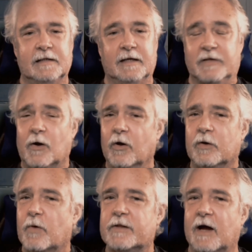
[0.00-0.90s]
And they call
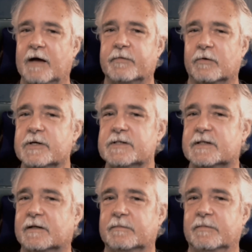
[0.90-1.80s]
it a weather eye for a
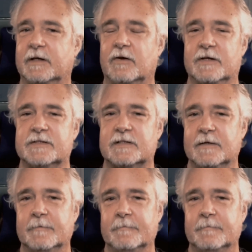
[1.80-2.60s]
reason, because